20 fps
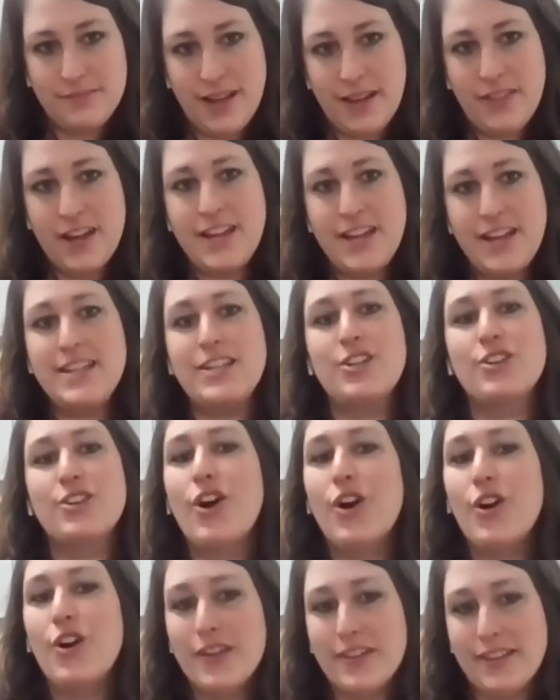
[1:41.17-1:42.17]
and that he didn't
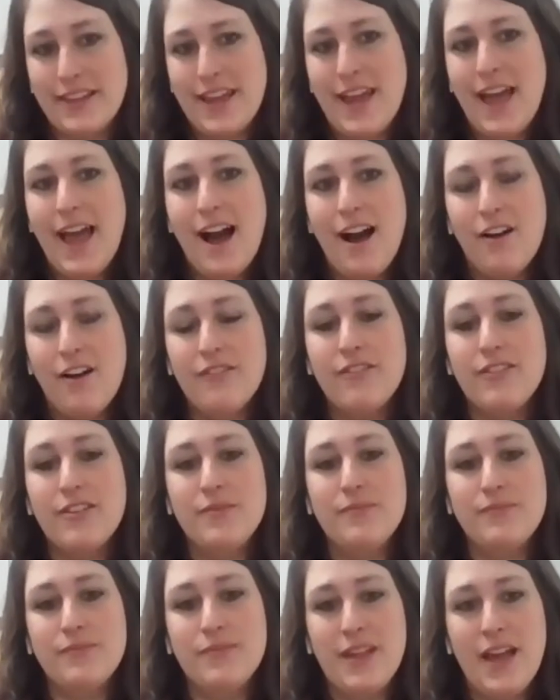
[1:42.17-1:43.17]
currently have
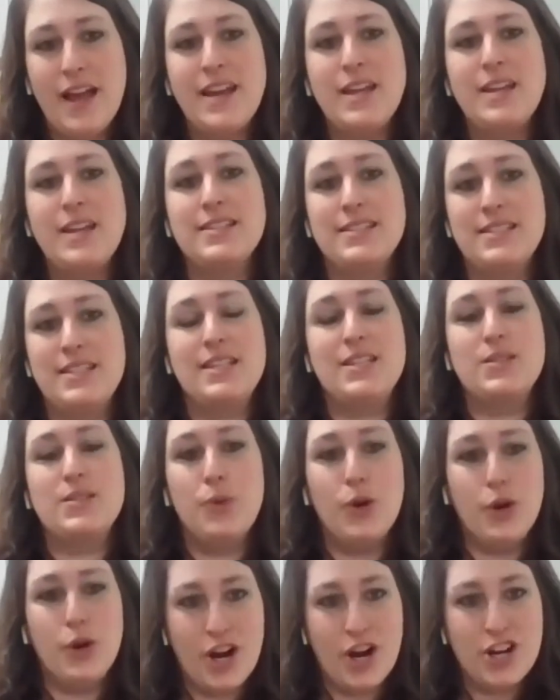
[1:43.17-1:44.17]
any disease
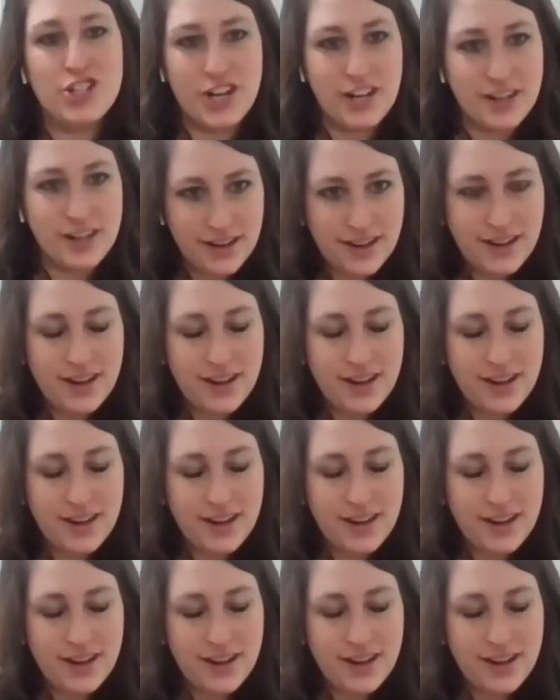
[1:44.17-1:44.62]
progression.